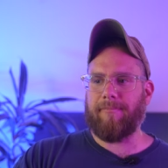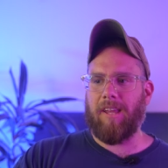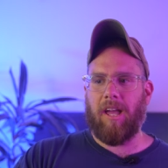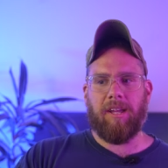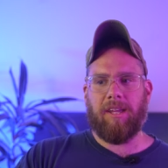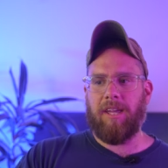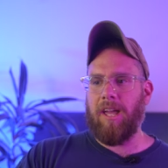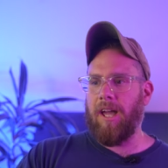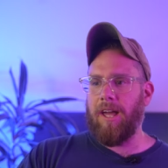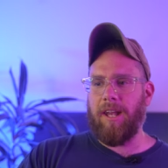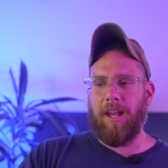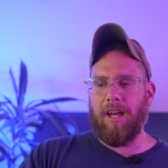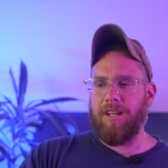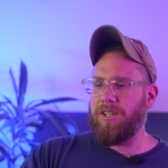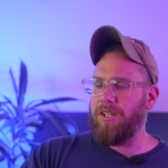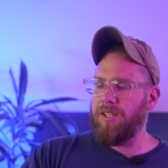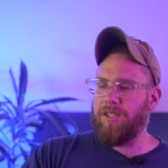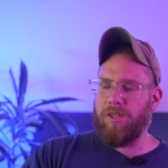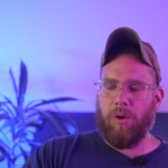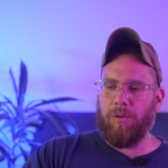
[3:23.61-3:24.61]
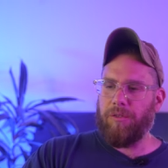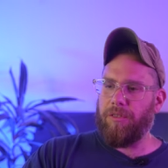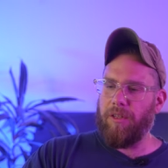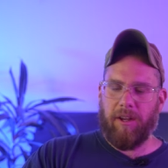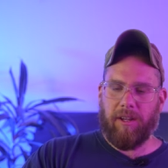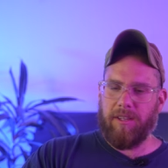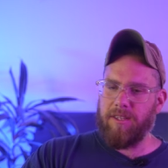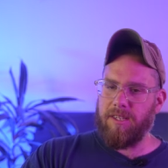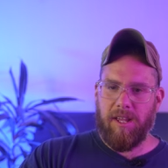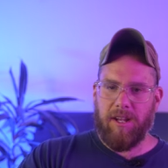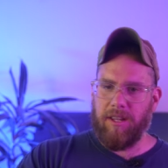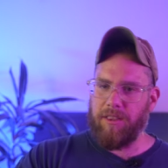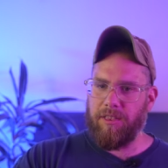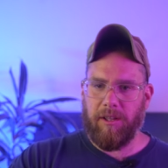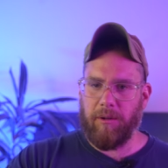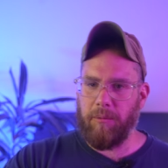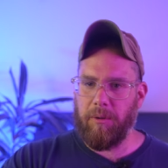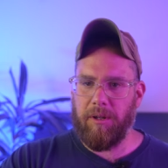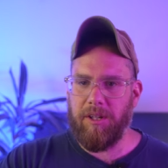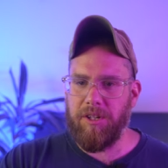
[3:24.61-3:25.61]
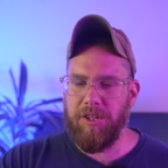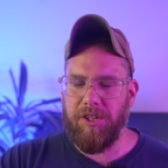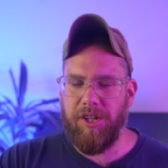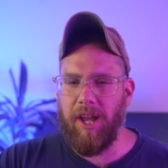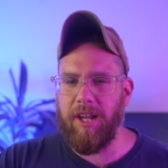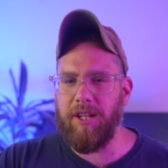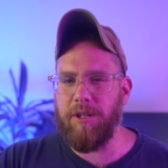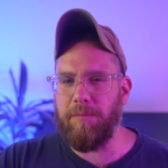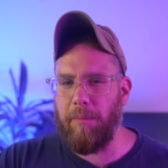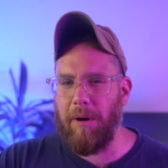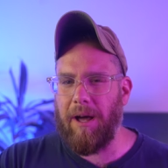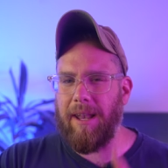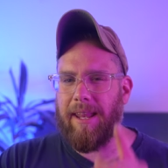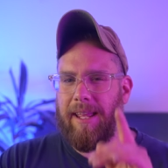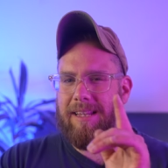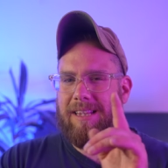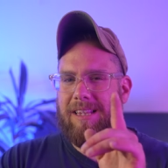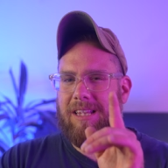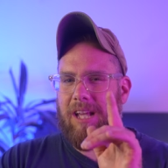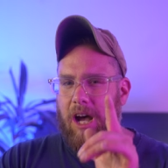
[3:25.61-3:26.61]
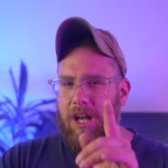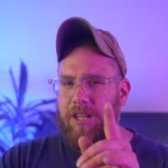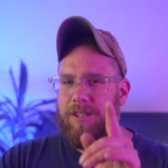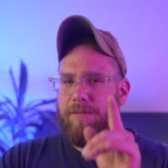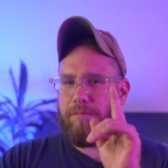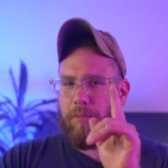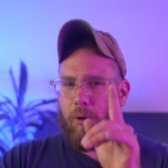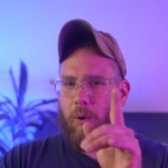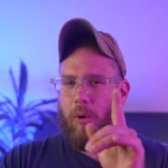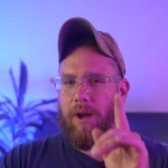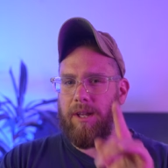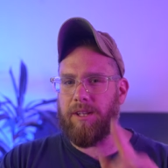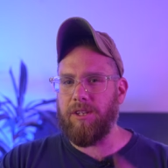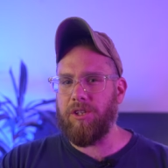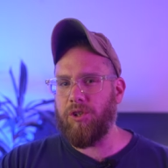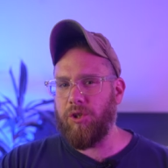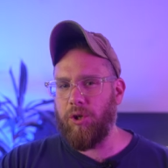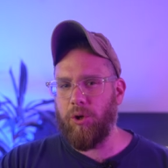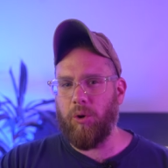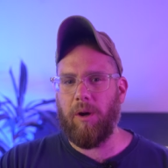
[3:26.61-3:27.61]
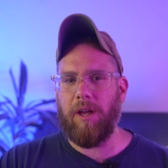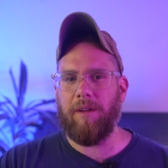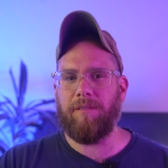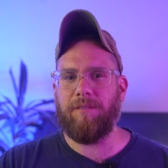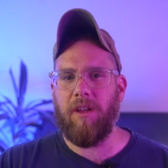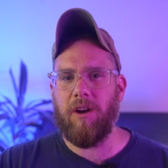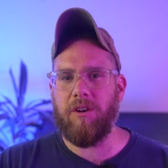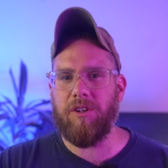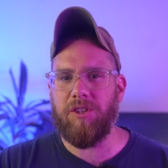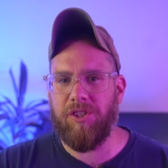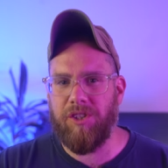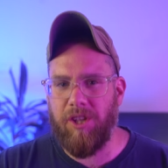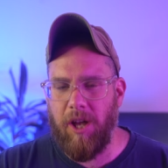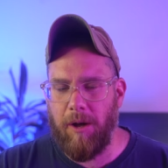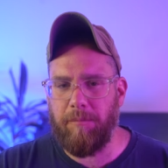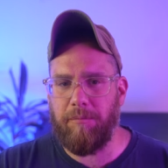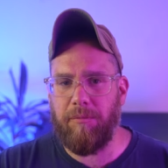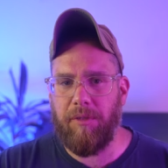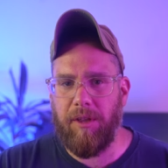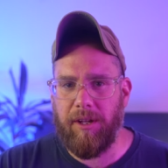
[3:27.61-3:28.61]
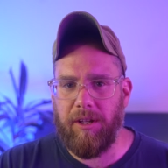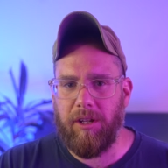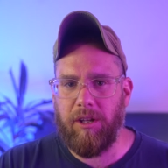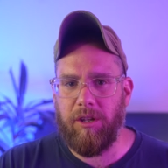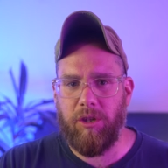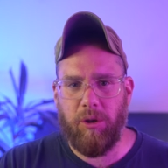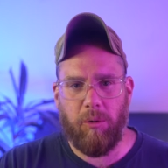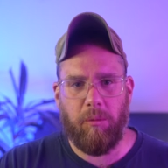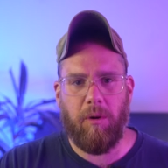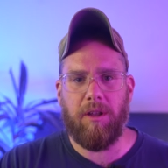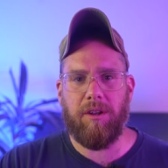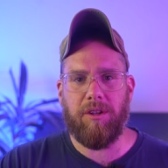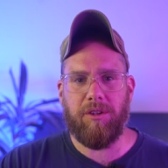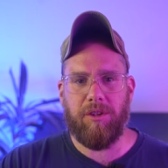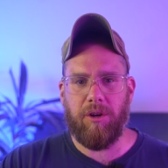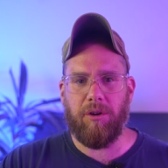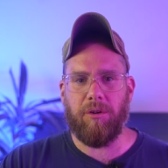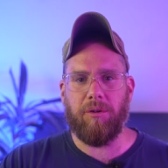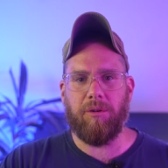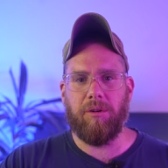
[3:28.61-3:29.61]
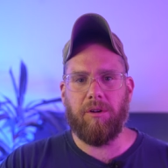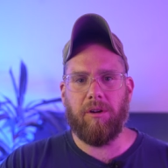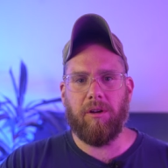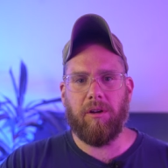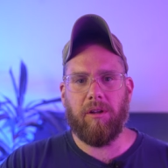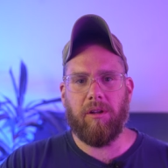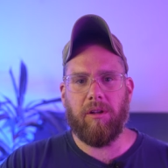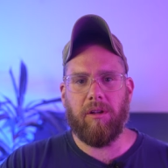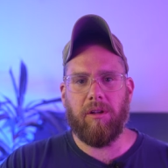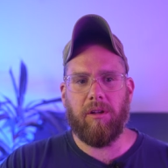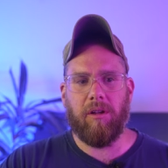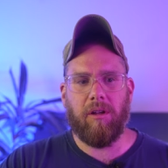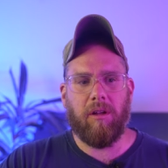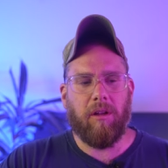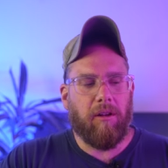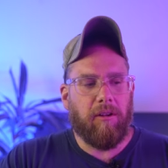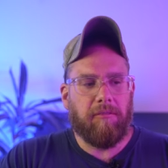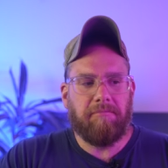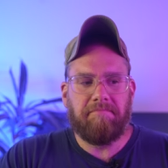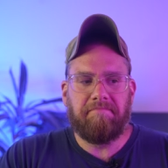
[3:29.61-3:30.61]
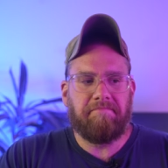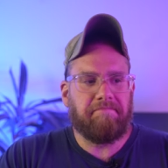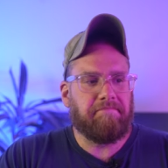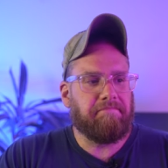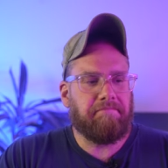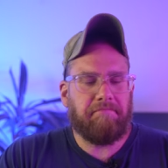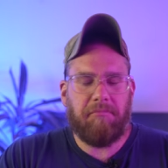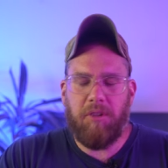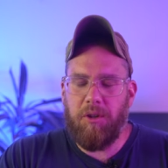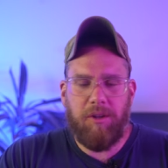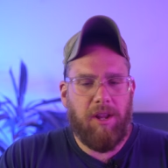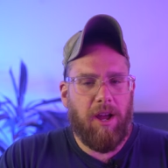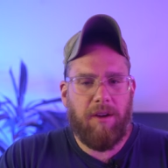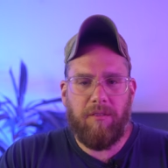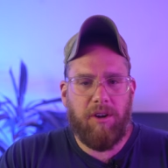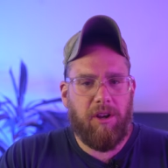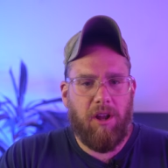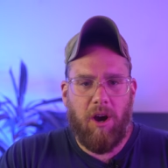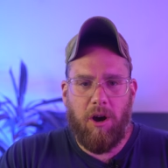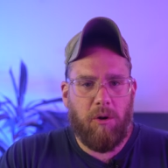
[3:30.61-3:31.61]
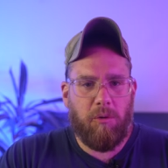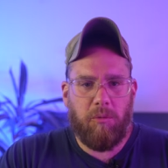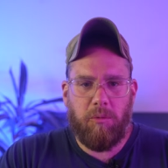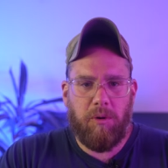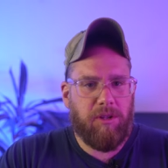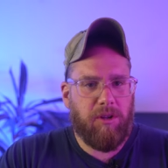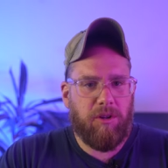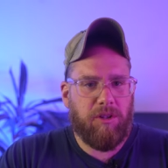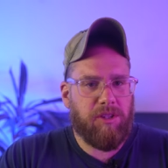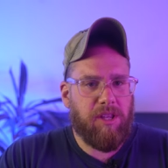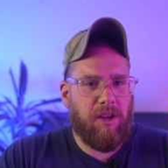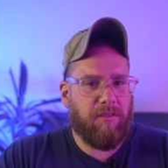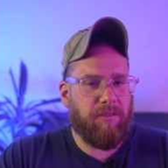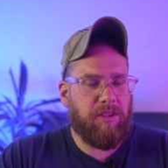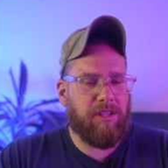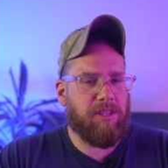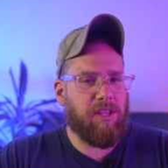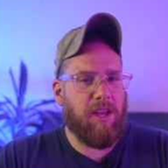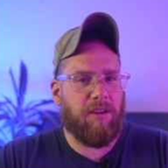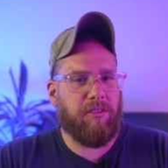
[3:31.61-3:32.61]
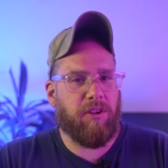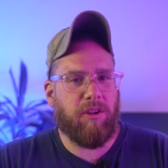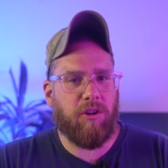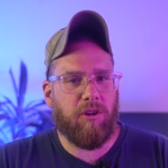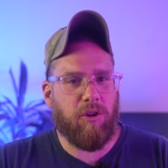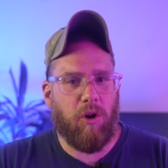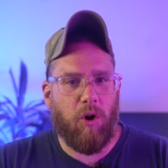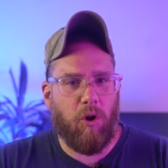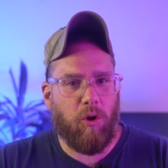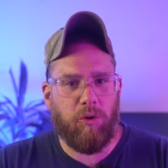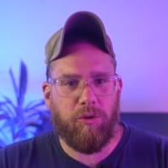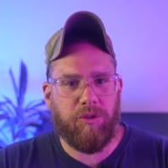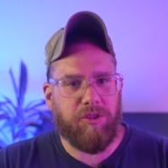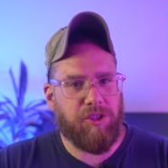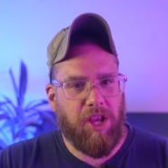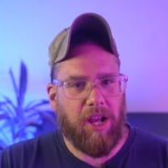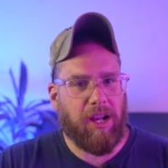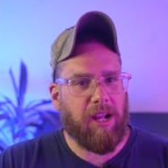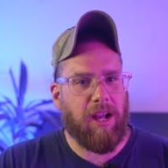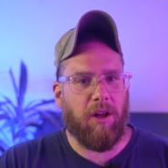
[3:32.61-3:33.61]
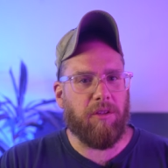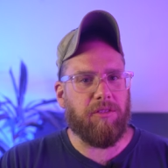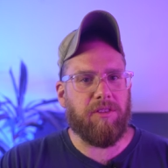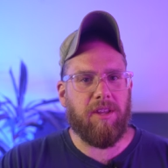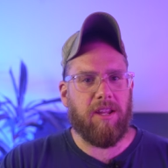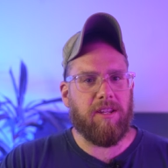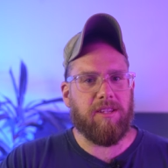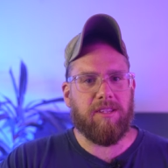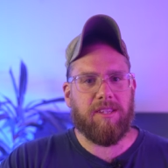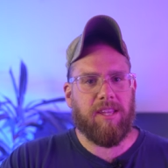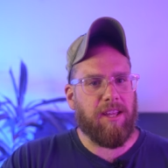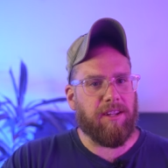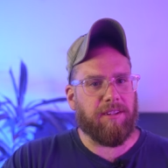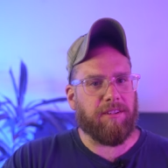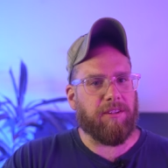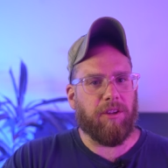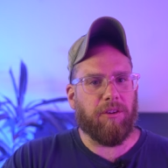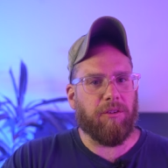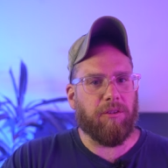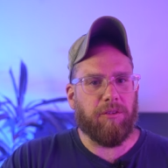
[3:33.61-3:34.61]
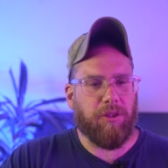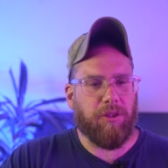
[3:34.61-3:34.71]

Again, I just don't think it's anything we can change, but it does point to if there's something you want to do, you never know when your 77-year-old checkout date is hitting you.